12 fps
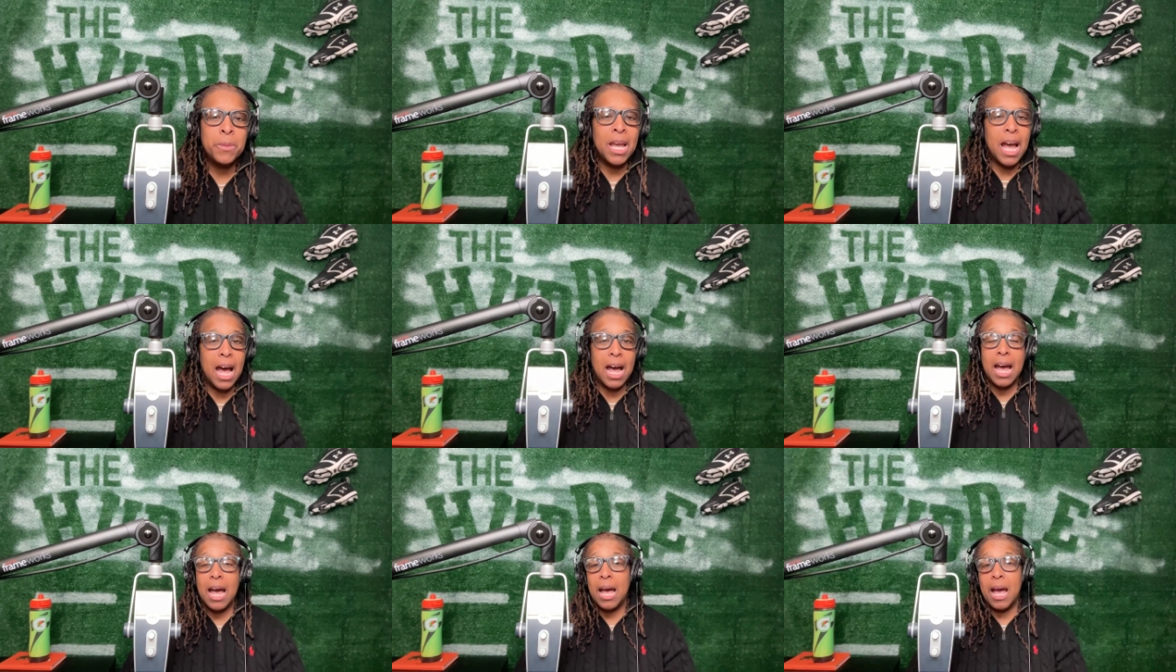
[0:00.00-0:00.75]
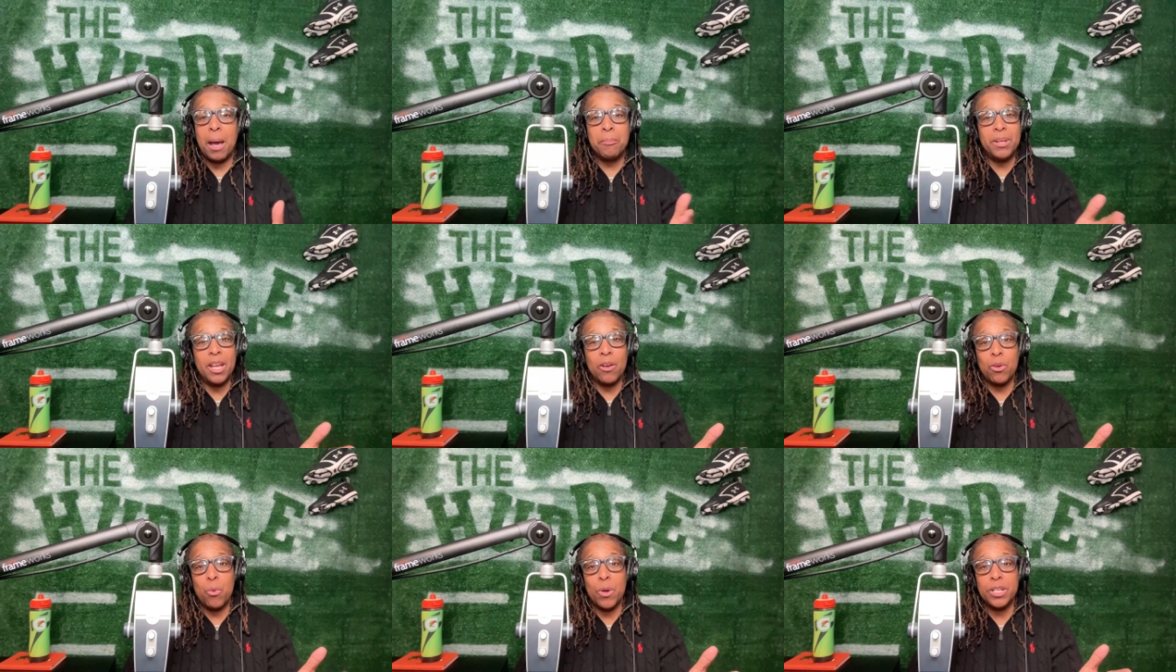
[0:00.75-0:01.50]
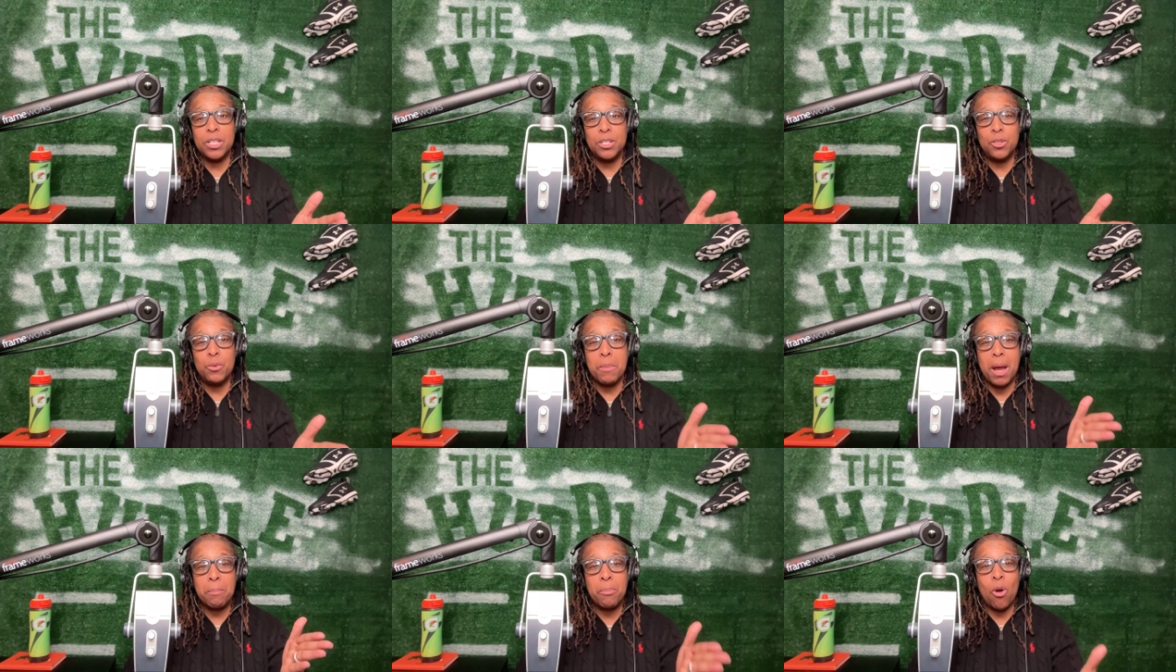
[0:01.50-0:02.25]
I'm now going to do
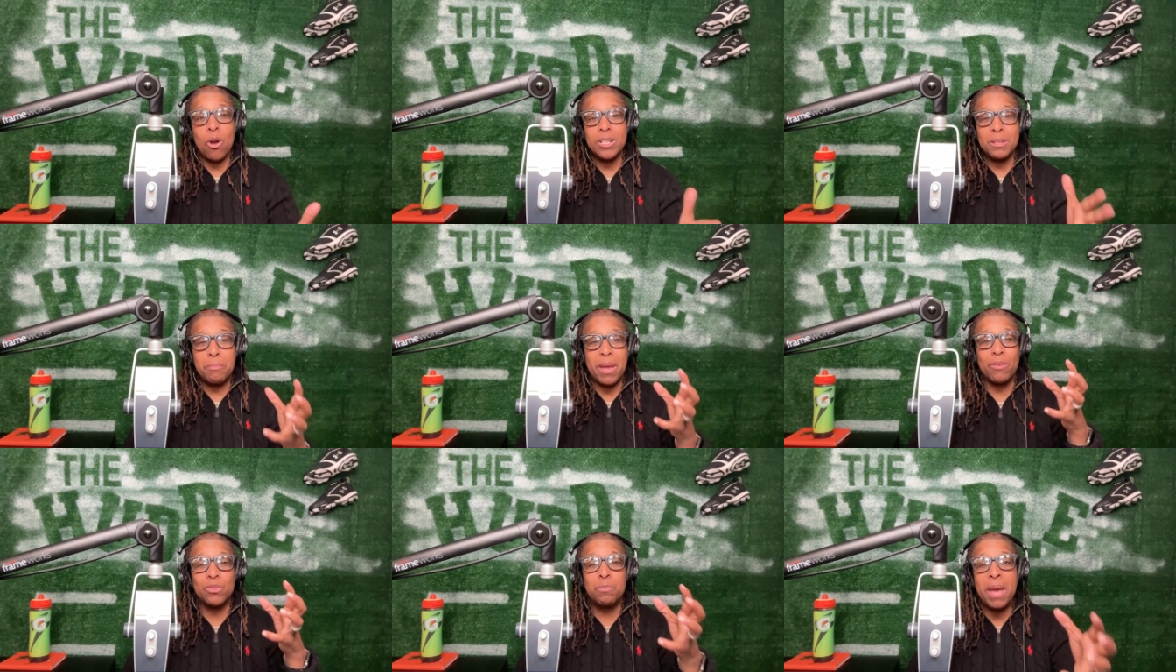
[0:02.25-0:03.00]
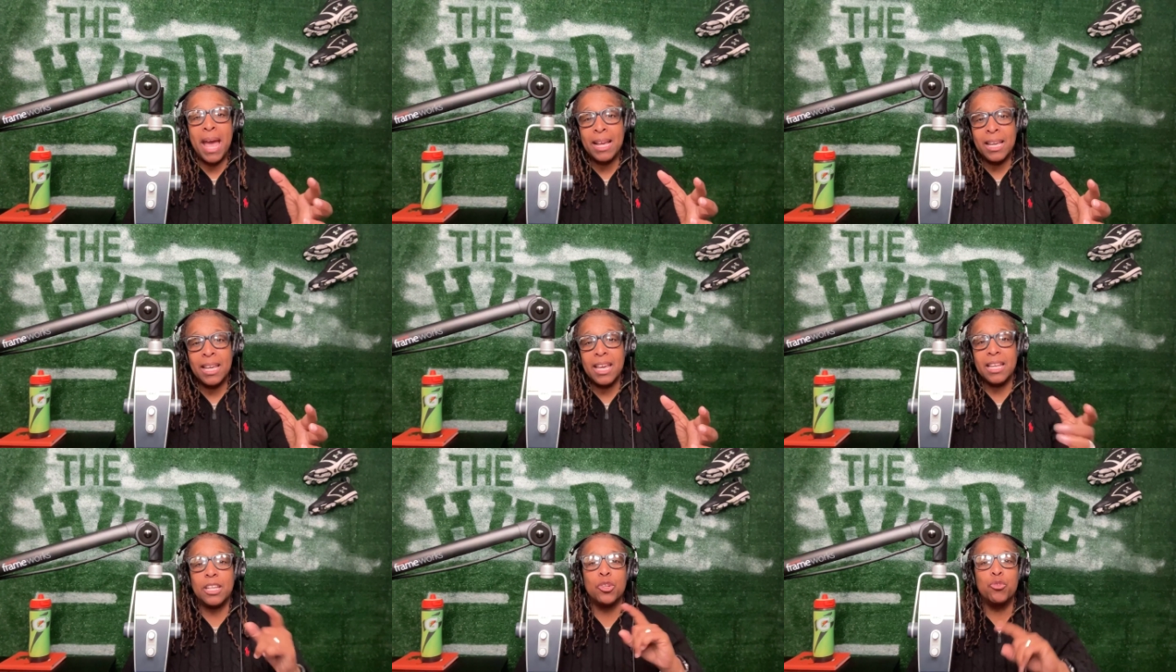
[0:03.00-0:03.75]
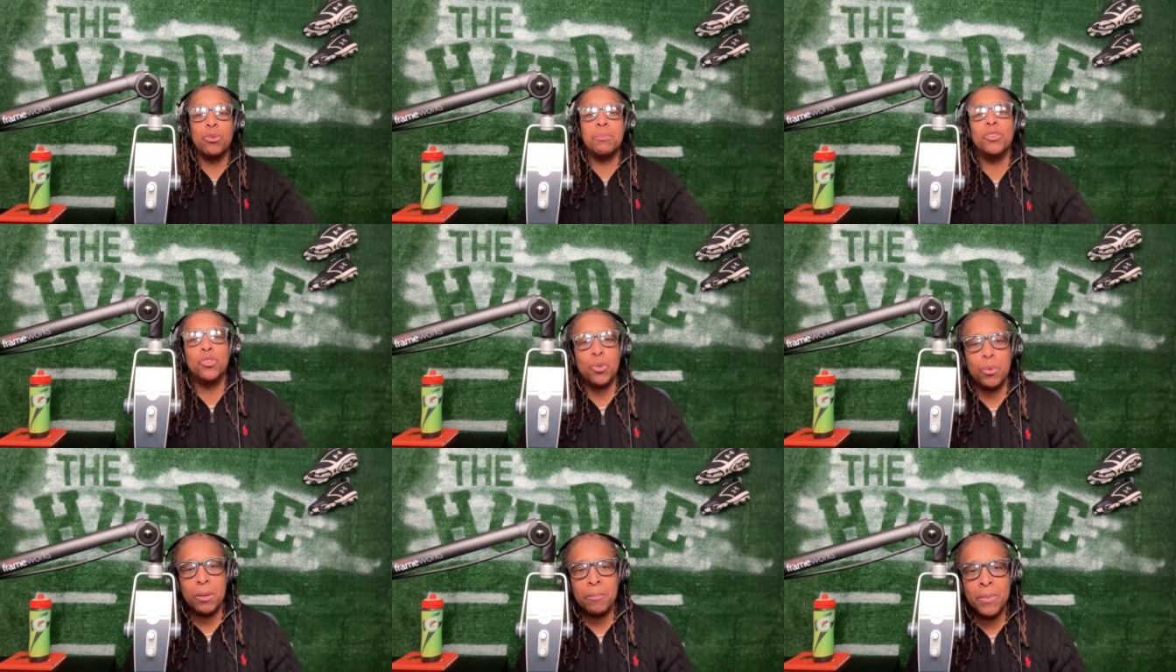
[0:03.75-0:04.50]
my part to bounce back and contribute to
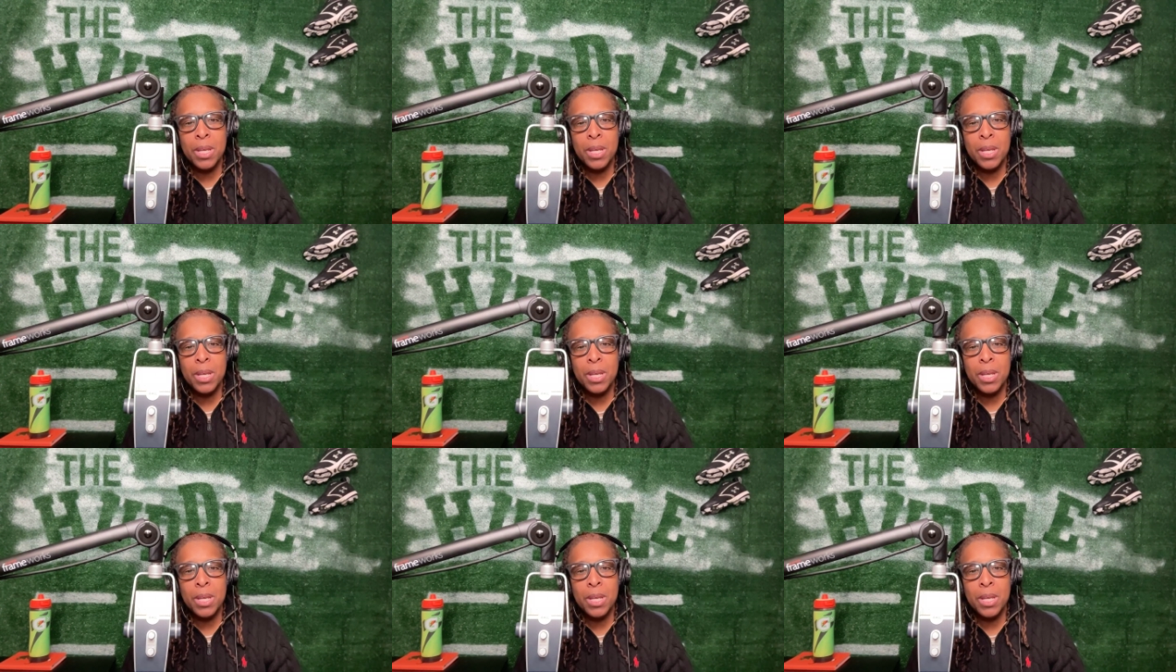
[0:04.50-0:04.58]
it."